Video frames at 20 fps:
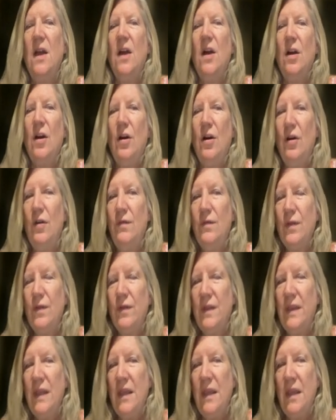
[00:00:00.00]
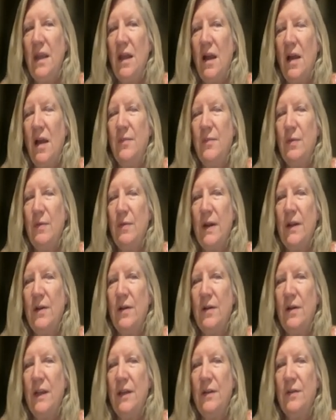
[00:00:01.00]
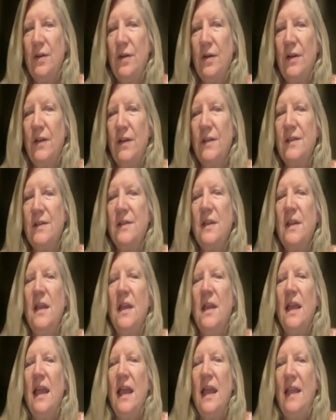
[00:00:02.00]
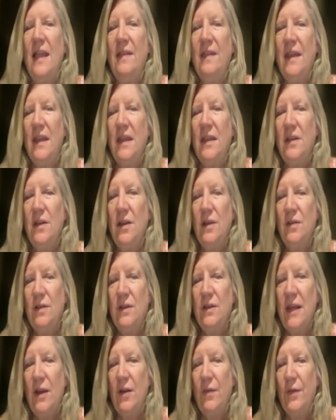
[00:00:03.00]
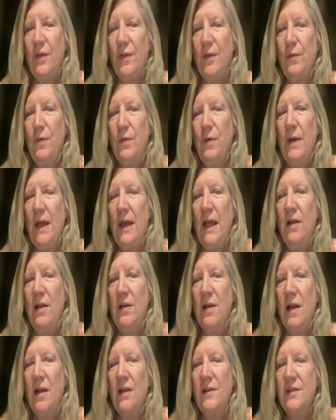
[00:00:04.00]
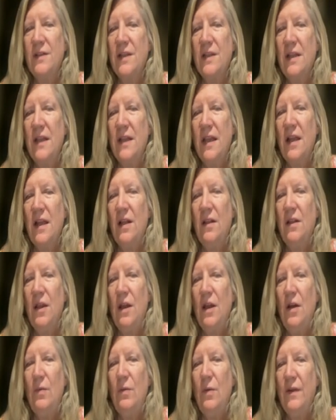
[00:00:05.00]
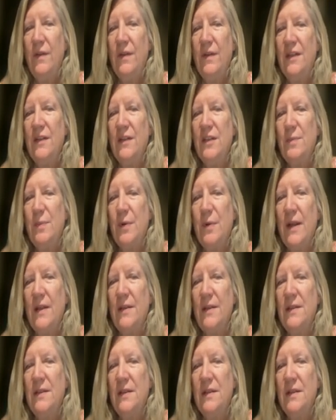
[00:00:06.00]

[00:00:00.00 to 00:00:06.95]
over the obturator internus, and then down through Alcock's canal, where it then spreads.